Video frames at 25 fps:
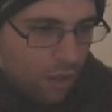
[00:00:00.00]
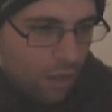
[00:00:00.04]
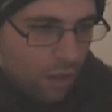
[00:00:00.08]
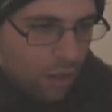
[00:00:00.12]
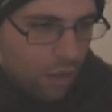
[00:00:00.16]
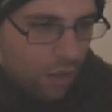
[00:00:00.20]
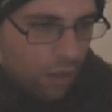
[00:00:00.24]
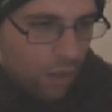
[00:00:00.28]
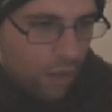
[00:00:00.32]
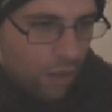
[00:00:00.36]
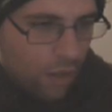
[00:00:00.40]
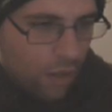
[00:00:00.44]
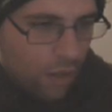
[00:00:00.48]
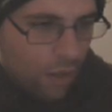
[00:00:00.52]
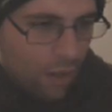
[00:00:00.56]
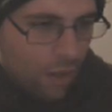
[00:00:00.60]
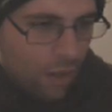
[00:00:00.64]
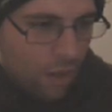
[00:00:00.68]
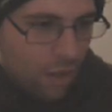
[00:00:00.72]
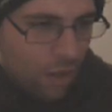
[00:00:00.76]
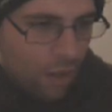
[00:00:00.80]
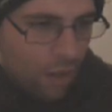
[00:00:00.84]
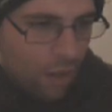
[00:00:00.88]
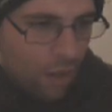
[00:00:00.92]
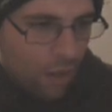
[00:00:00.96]

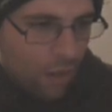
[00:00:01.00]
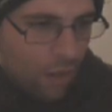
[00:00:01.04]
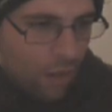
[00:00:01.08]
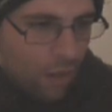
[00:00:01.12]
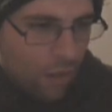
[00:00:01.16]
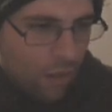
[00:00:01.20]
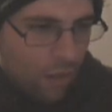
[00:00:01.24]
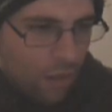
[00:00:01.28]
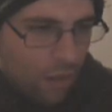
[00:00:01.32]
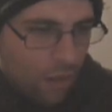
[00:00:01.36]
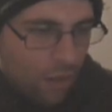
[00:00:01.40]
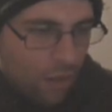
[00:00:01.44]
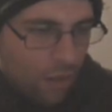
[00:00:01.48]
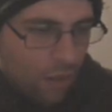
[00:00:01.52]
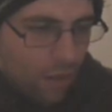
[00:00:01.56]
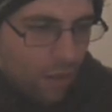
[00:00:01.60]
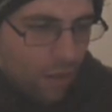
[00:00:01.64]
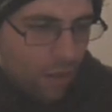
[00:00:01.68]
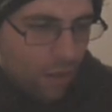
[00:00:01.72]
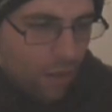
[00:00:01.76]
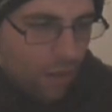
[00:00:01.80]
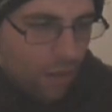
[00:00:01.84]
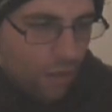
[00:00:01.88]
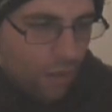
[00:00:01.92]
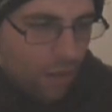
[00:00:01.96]

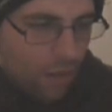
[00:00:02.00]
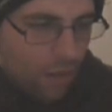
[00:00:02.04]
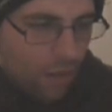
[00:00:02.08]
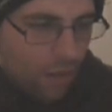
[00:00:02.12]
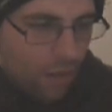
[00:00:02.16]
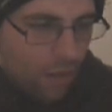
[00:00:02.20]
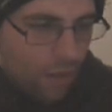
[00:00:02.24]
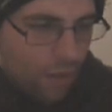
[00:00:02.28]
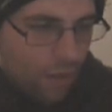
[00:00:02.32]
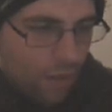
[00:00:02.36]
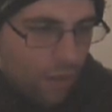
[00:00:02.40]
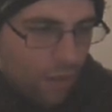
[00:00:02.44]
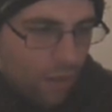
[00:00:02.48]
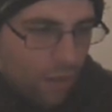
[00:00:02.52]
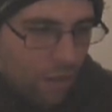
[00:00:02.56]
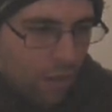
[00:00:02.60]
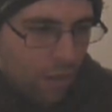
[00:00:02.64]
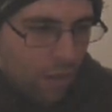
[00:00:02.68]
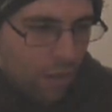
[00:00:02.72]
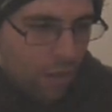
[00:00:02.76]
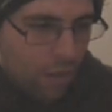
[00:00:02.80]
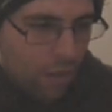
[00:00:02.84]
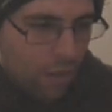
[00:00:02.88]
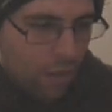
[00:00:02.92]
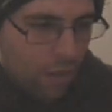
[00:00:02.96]

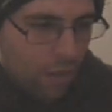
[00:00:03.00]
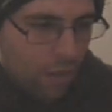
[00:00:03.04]
No one is speaking in this clip.